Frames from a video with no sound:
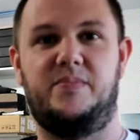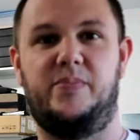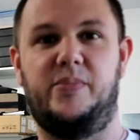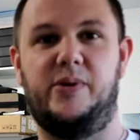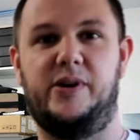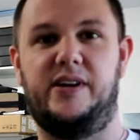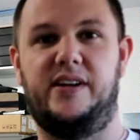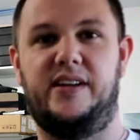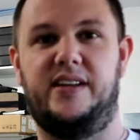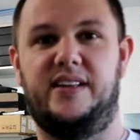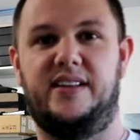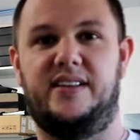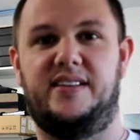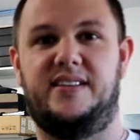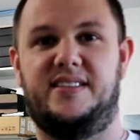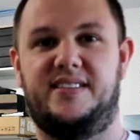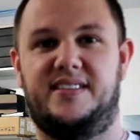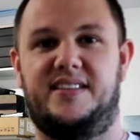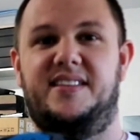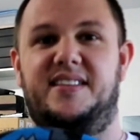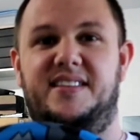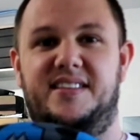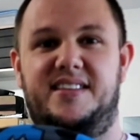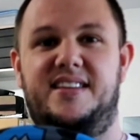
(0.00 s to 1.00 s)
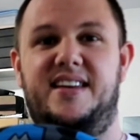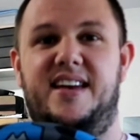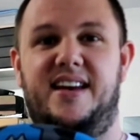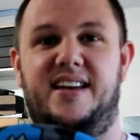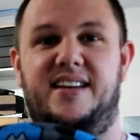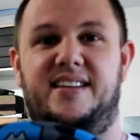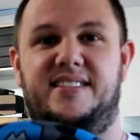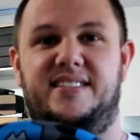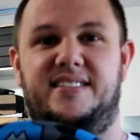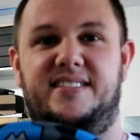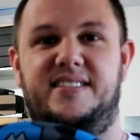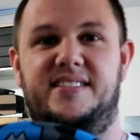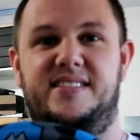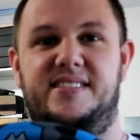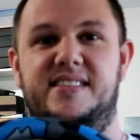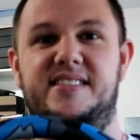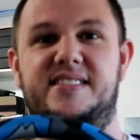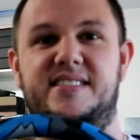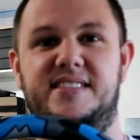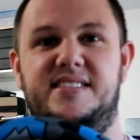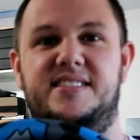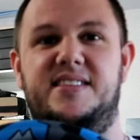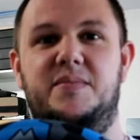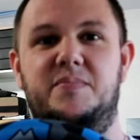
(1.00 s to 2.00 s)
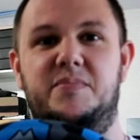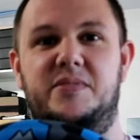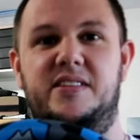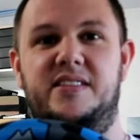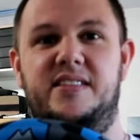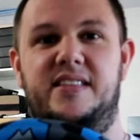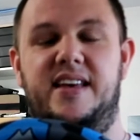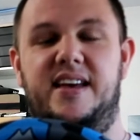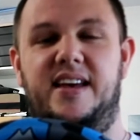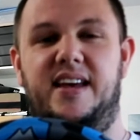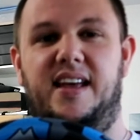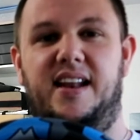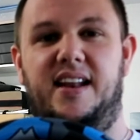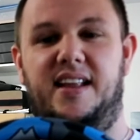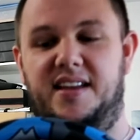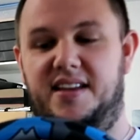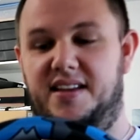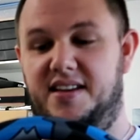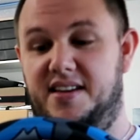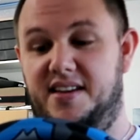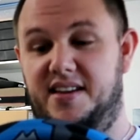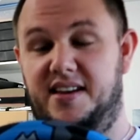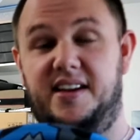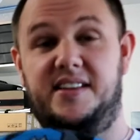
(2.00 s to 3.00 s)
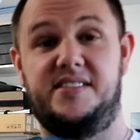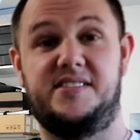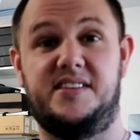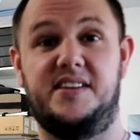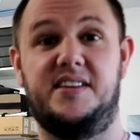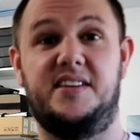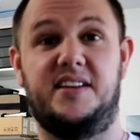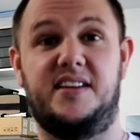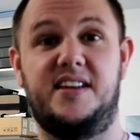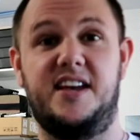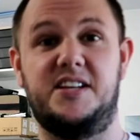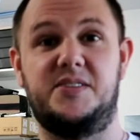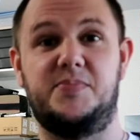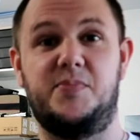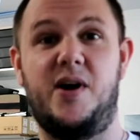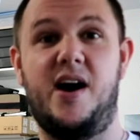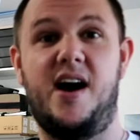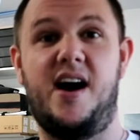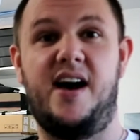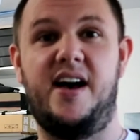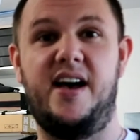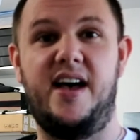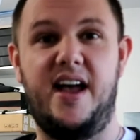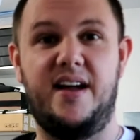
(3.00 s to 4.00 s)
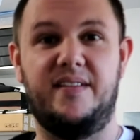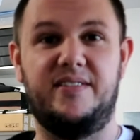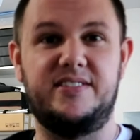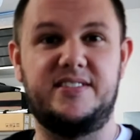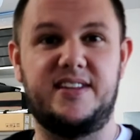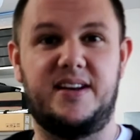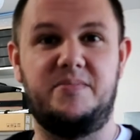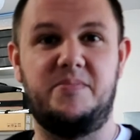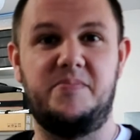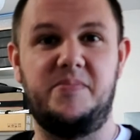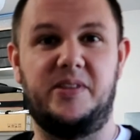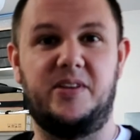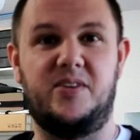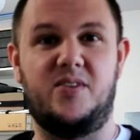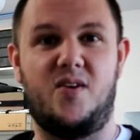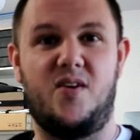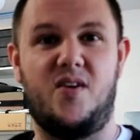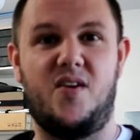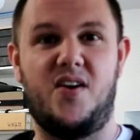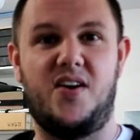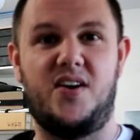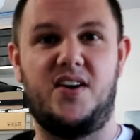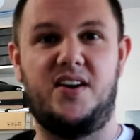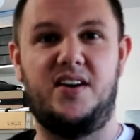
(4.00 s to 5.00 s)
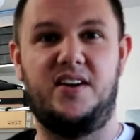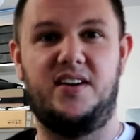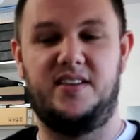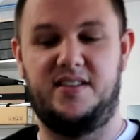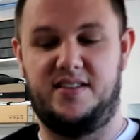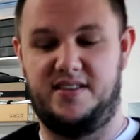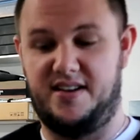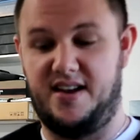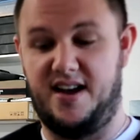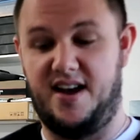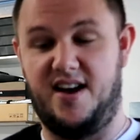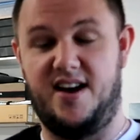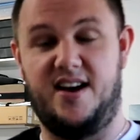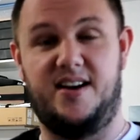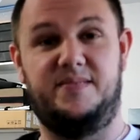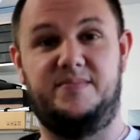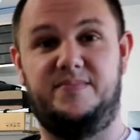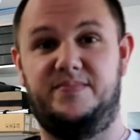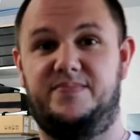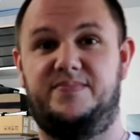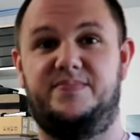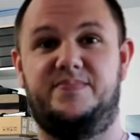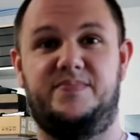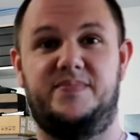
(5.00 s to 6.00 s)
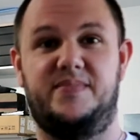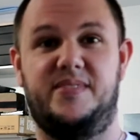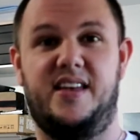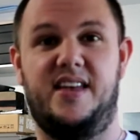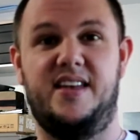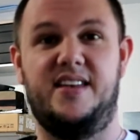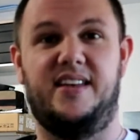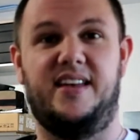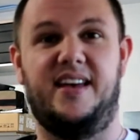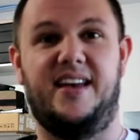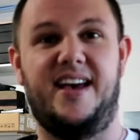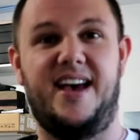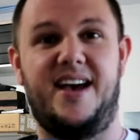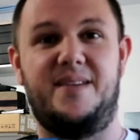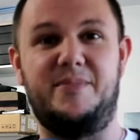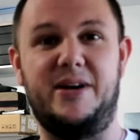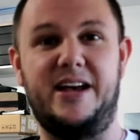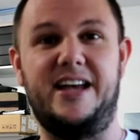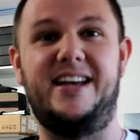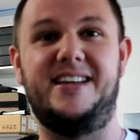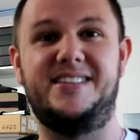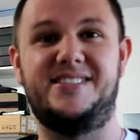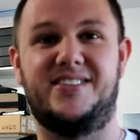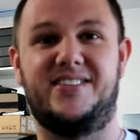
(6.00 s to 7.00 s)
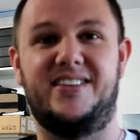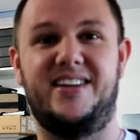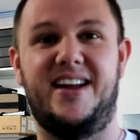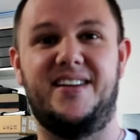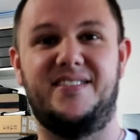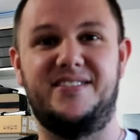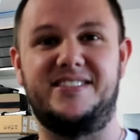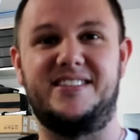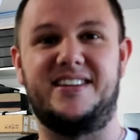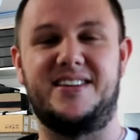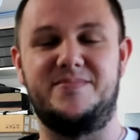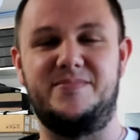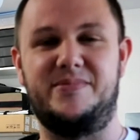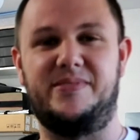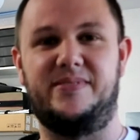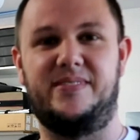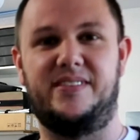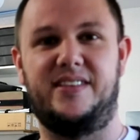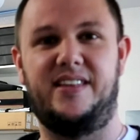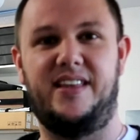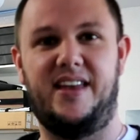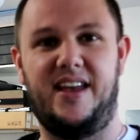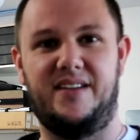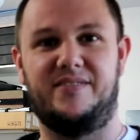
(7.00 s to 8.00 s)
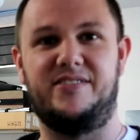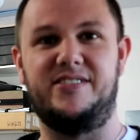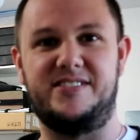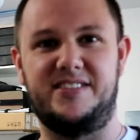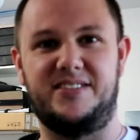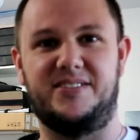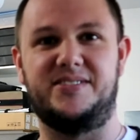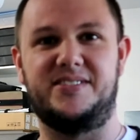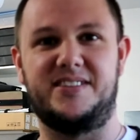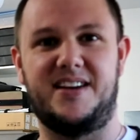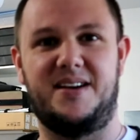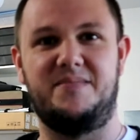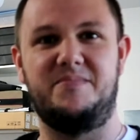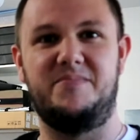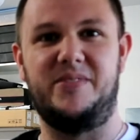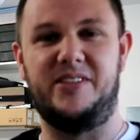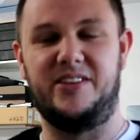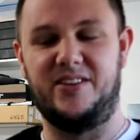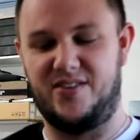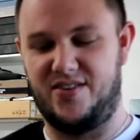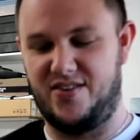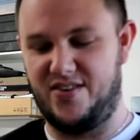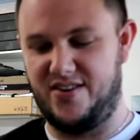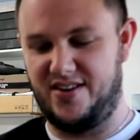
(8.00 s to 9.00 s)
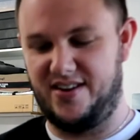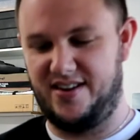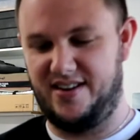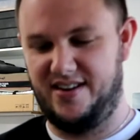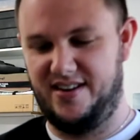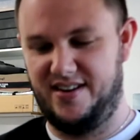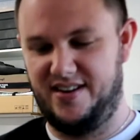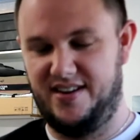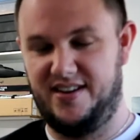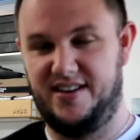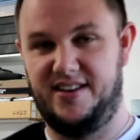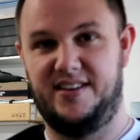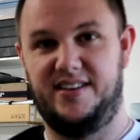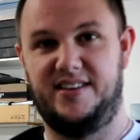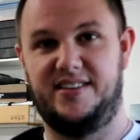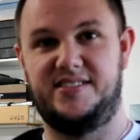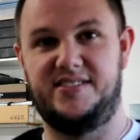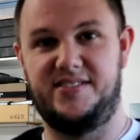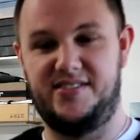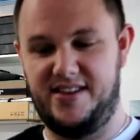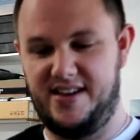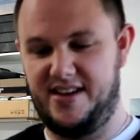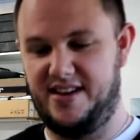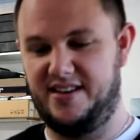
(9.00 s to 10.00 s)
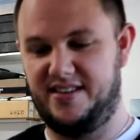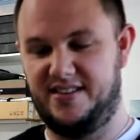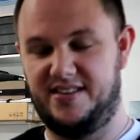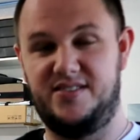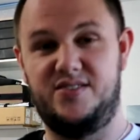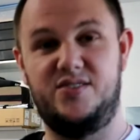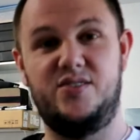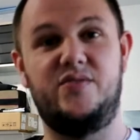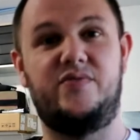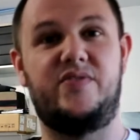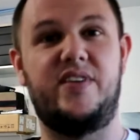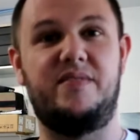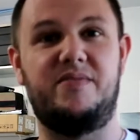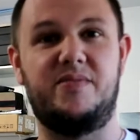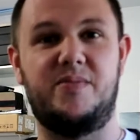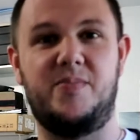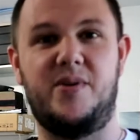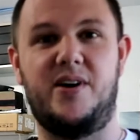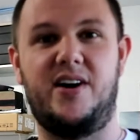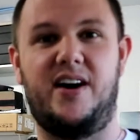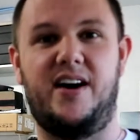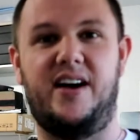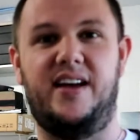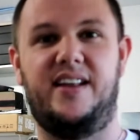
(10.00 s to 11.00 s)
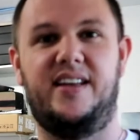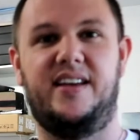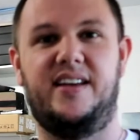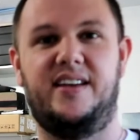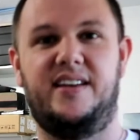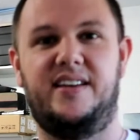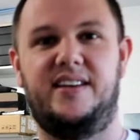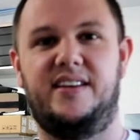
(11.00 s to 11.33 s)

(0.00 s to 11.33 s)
But yeah, this is something that it's gonna catch my eye every time I'm in the car. Have my hands on it every single time I'm in the car. So yeah, new favorite mod.